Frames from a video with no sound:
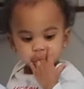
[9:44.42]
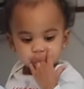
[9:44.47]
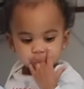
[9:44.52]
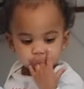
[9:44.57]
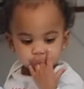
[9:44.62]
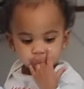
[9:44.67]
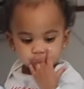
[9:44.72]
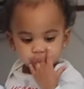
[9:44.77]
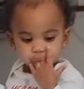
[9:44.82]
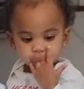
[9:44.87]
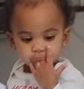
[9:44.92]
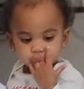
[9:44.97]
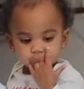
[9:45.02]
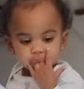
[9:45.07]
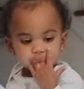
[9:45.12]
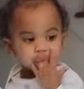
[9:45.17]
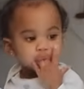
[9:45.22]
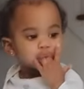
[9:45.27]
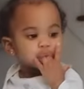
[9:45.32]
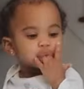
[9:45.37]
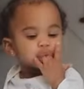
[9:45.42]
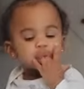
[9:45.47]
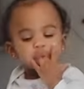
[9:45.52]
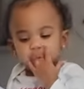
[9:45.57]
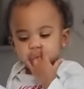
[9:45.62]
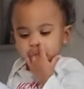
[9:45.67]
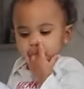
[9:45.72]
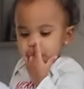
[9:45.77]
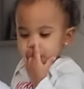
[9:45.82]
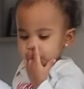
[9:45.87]

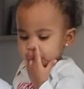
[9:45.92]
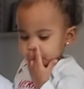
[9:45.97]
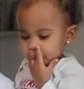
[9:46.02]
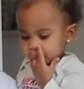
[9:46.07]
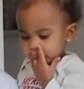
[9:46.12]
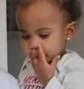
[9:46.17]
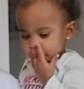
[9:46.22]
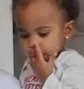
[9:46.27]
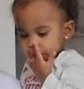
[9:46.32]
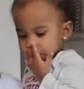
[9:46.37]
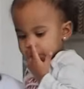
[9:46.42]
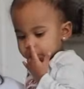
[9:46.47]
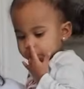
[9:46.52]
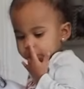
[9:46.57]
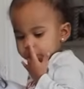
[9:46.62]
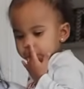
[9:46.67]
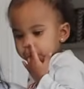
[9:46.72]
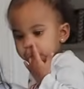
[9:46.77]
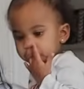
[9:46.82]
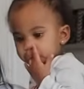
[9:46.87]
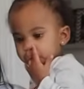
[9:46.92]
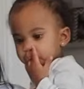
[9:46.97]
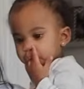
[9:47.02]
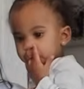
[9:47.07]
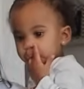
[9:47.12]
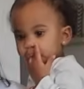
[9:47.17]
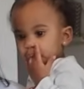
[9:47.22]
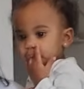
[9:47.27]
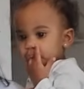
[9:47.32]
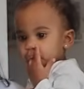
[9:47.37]

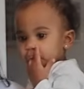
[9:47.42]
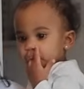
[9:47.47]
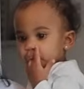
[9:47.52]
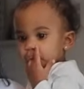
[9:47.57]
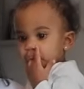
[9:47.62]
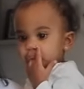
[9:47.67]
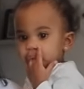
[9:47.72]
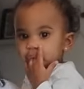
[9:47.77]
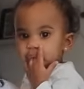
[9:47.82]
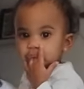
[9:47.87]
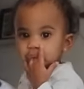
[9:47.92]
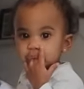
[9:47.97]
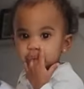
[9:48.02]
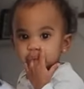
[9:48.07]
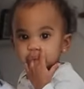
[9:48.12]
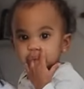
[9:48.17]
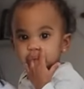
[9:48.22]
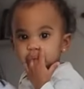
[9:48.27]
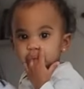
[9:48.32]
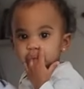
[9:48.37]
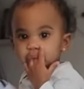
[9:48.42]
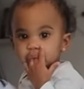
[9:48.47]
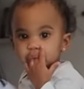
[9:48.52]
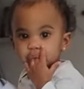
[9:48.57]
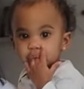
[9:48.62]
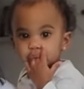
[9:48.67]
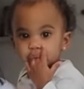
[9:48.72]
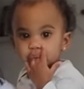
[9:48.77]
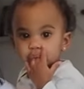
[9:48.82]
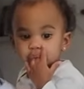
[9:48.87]

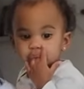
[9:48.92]
[no speech]